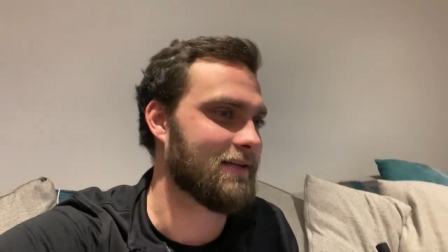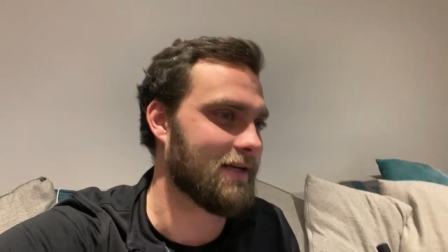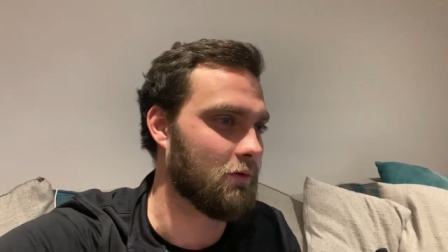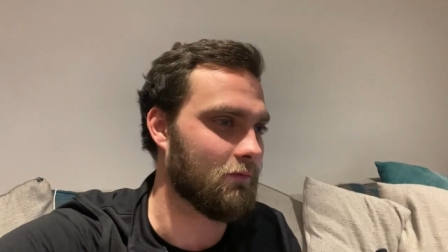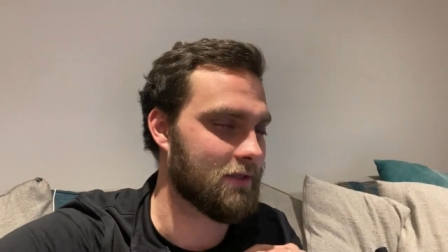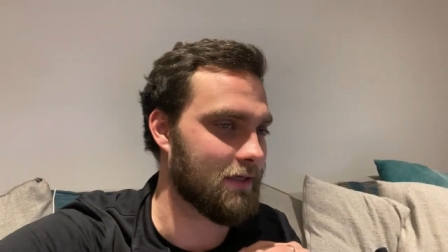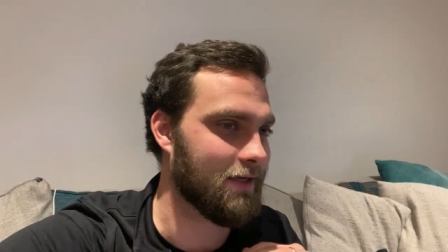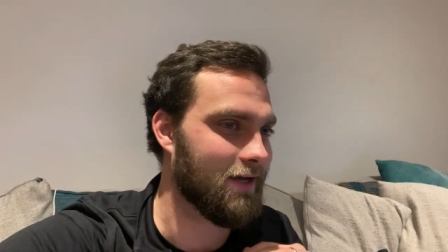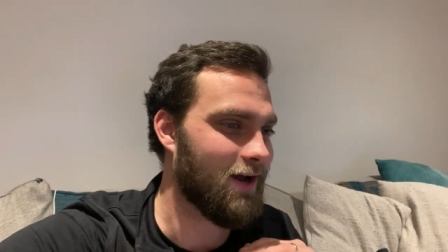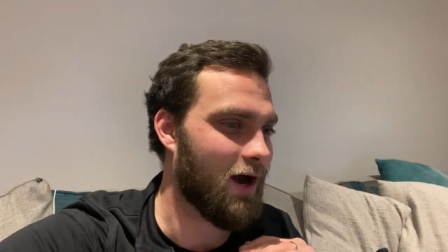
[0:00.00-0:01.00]
And obviously
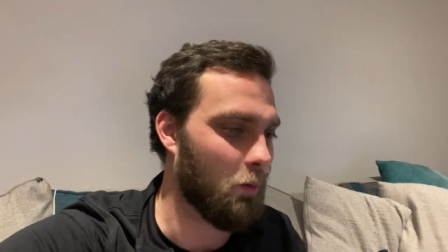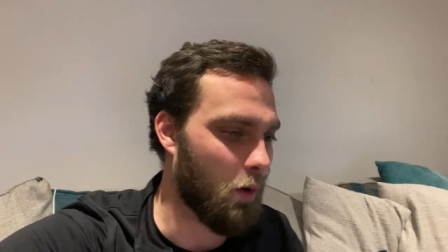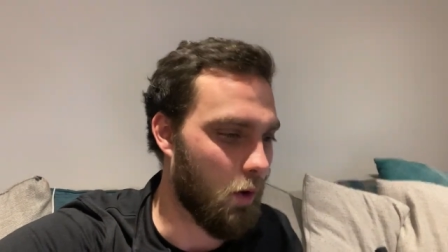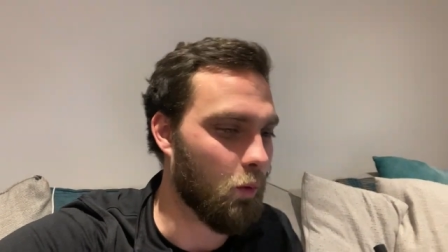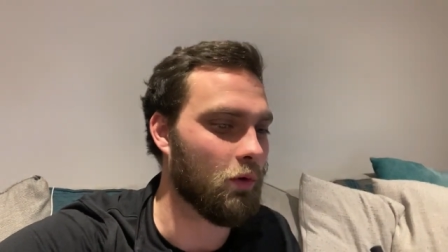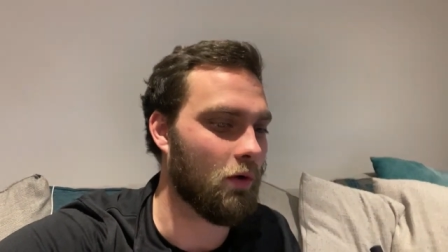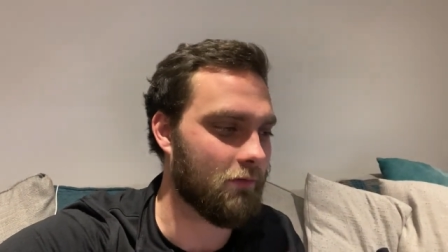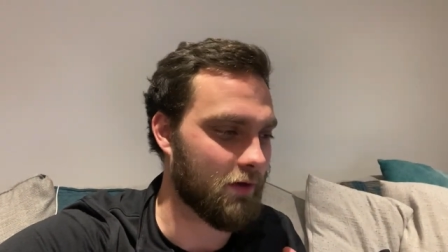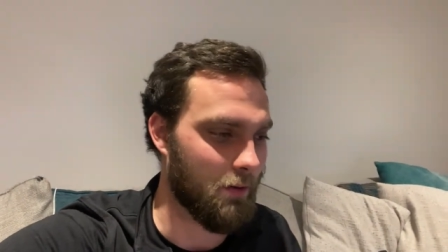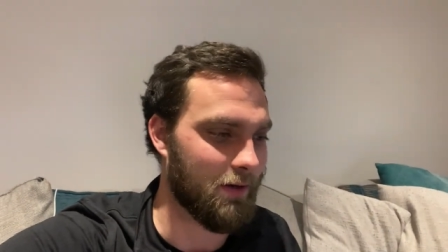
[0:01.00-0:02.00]
I will hold off
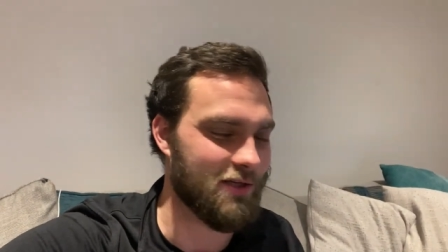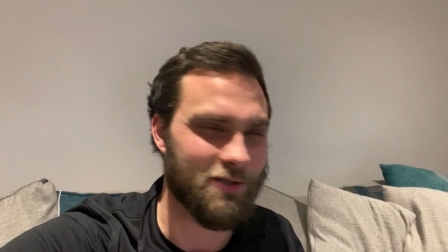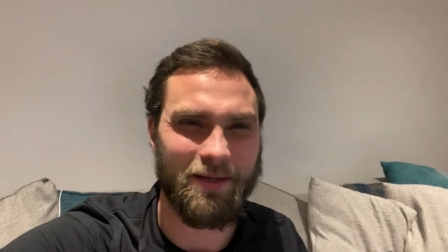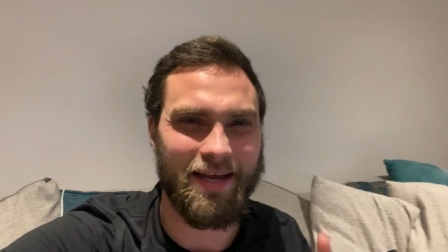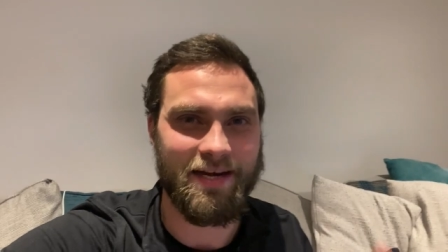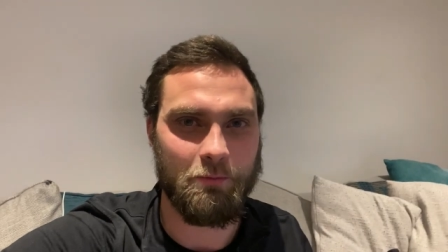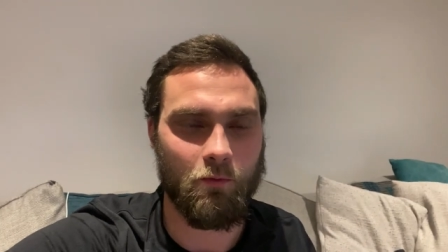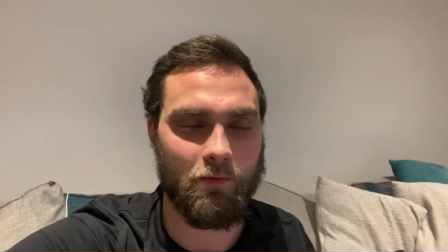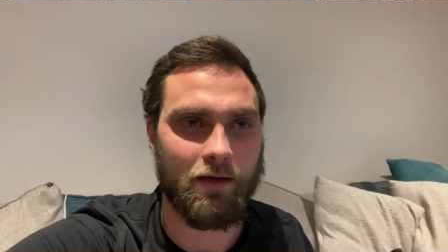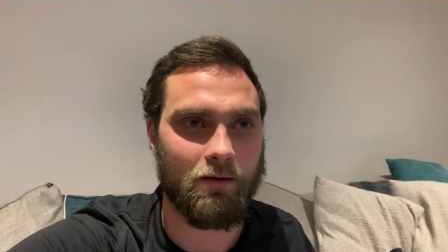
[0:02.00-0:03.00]
going and doing any more of
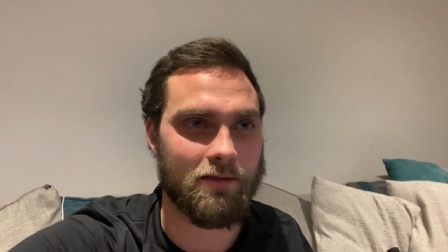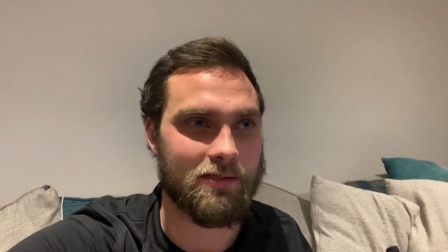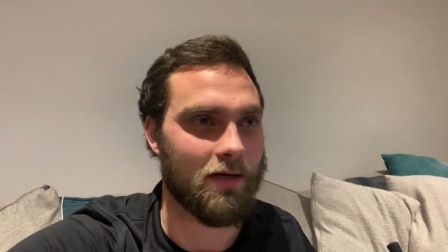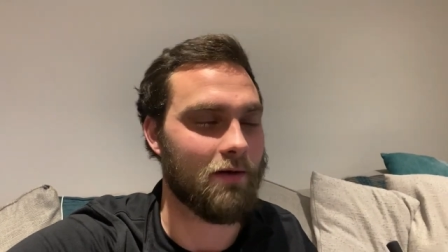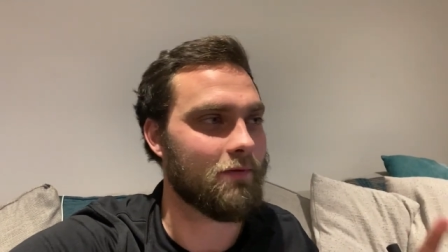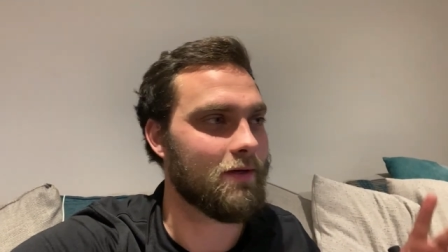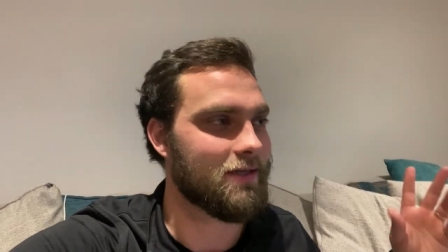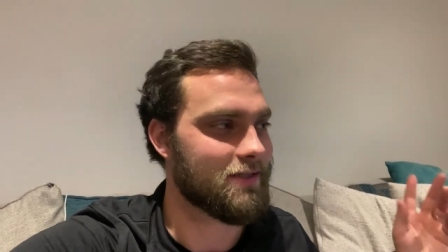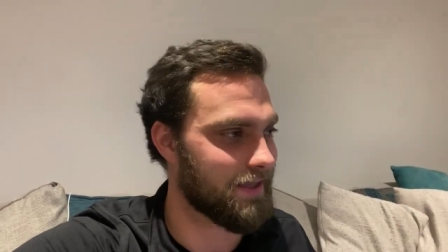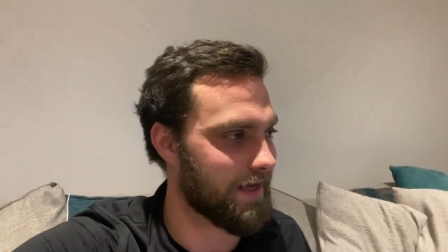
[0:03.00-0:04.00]
that kind of stuff
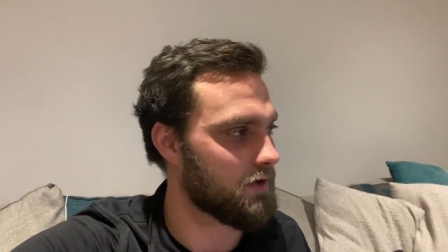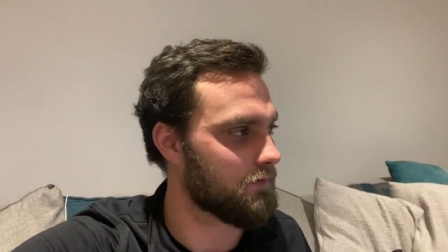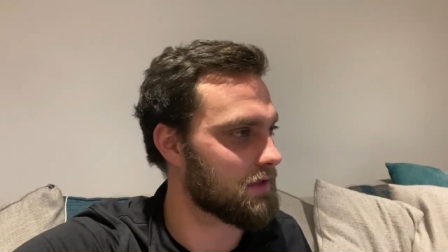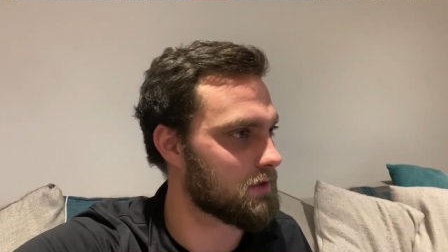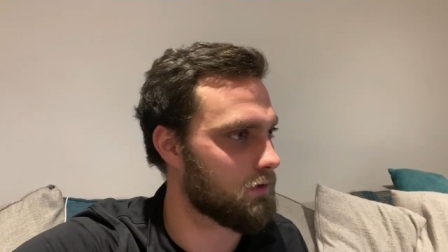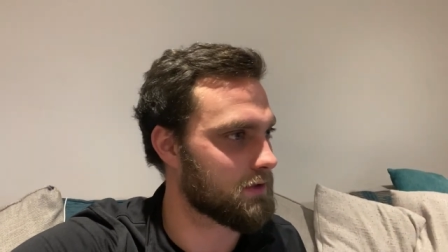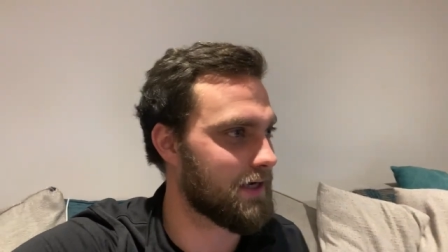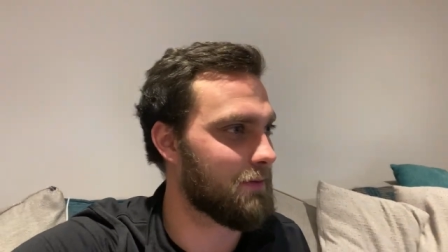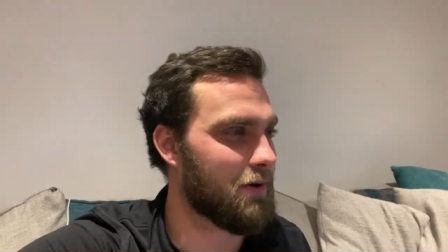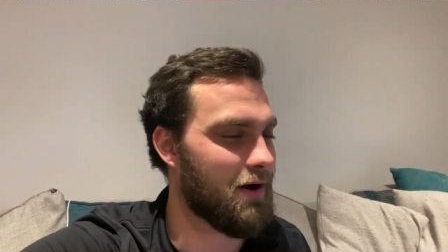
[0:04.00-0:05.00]
to the end of this
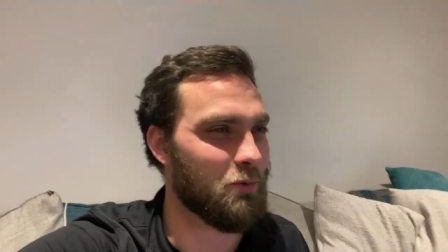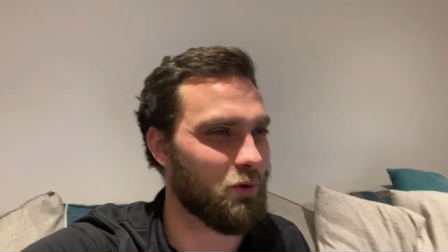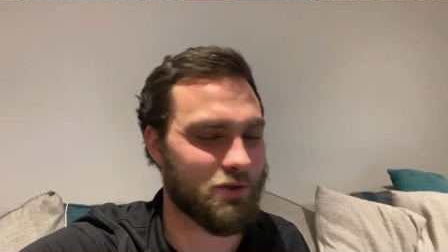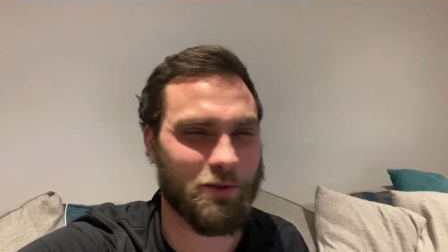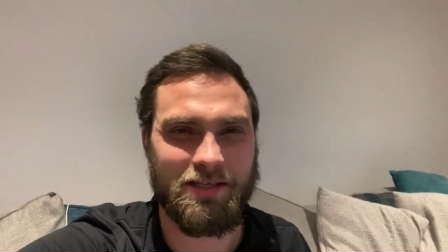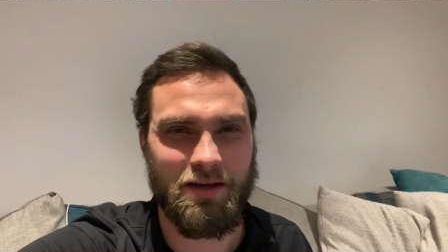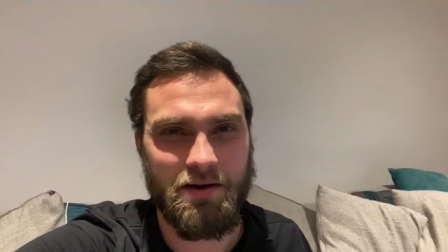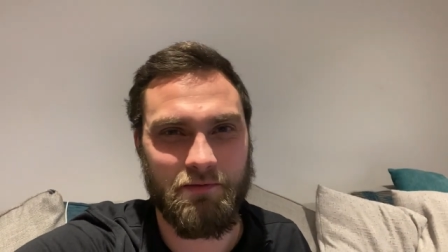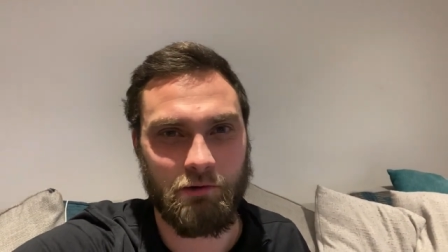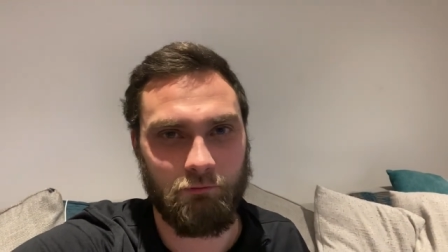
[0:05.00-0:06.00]
lockdown, but I'm not too, it's kind of a
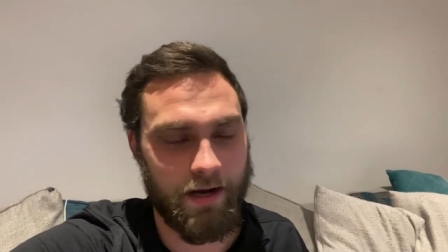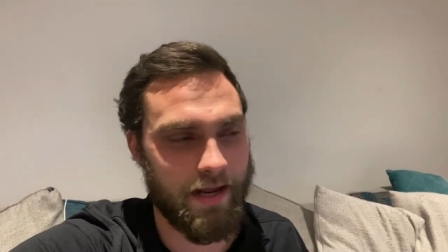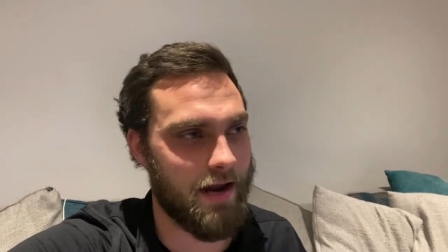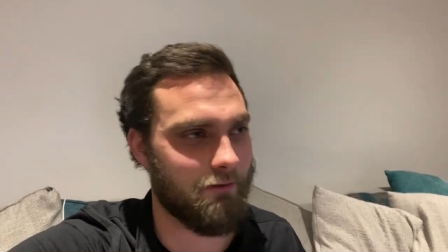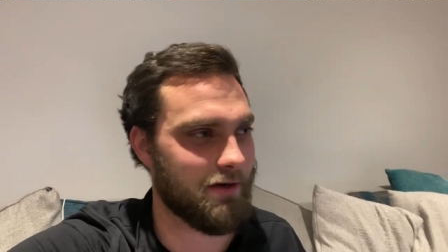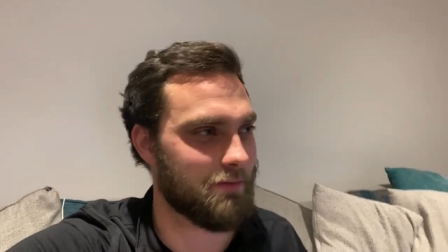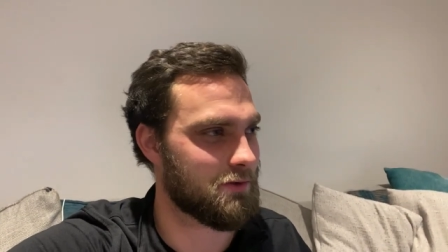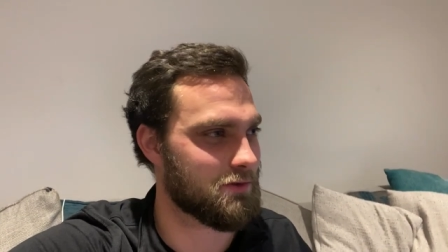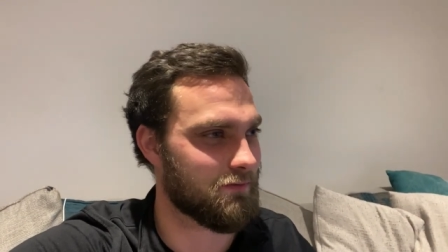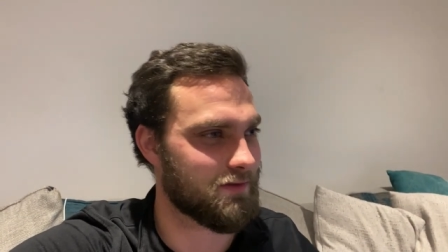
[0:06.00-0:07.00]
gray area because
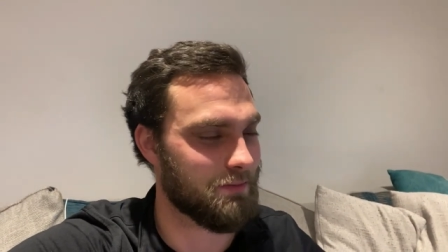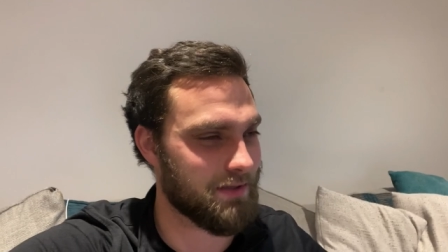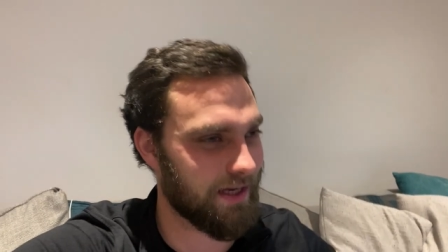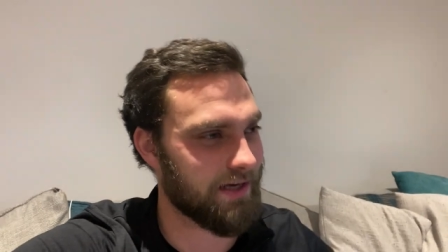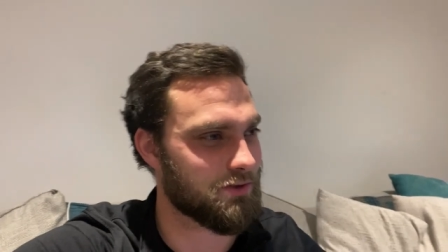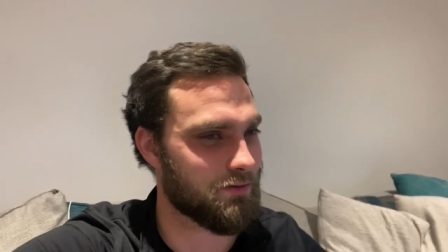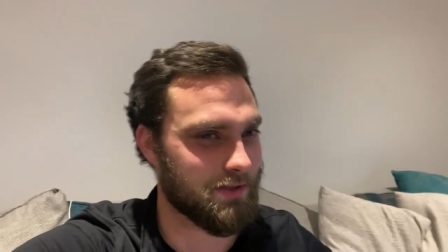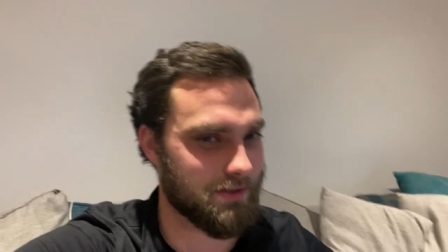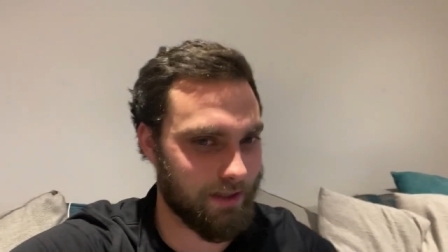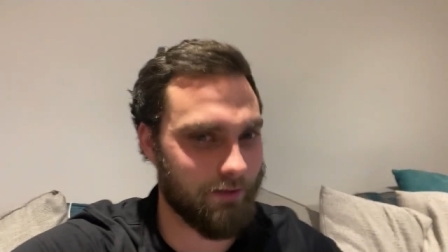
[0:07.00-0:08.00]
obviously my day job is a
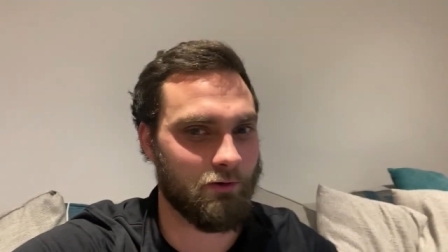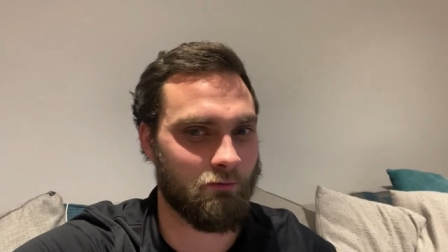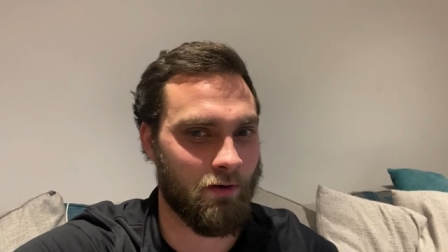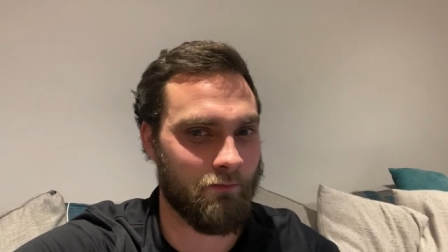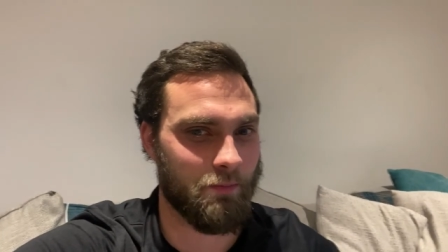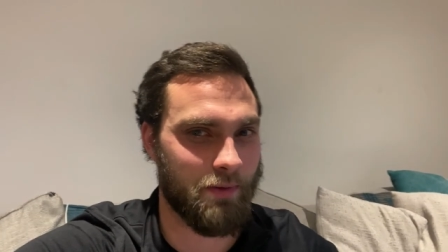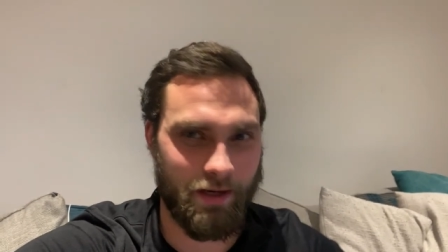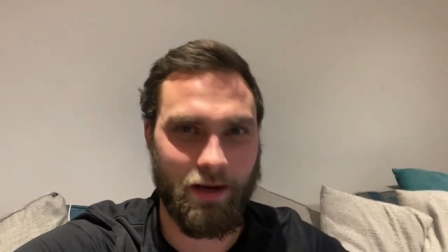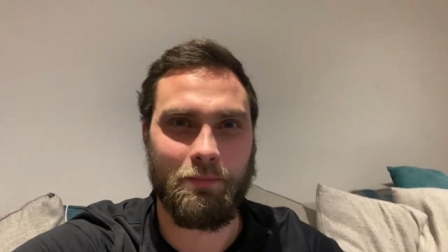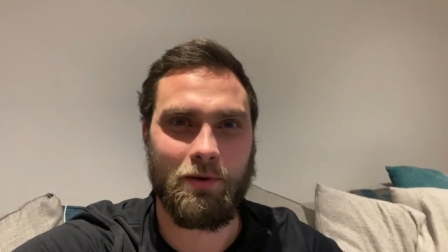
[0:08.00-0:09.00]
delivery driver, picking
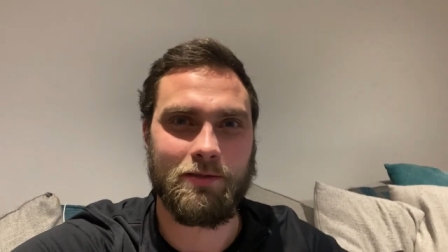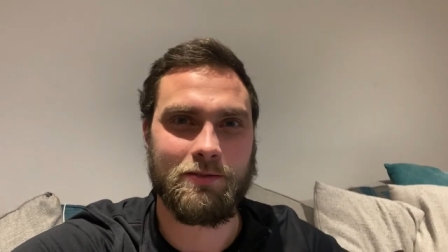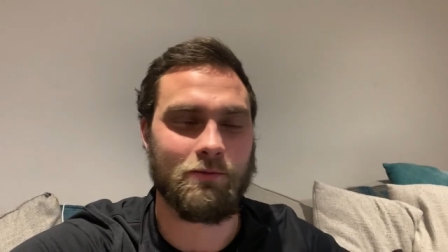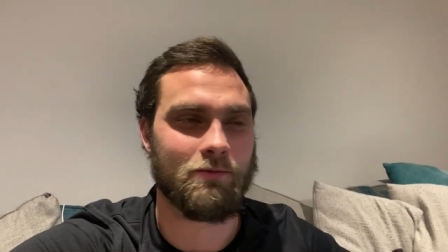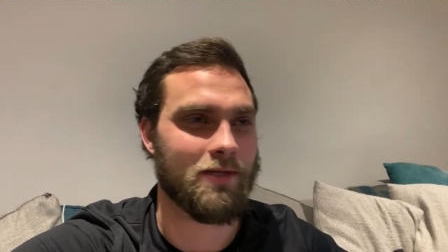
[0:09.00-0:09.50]
up parcels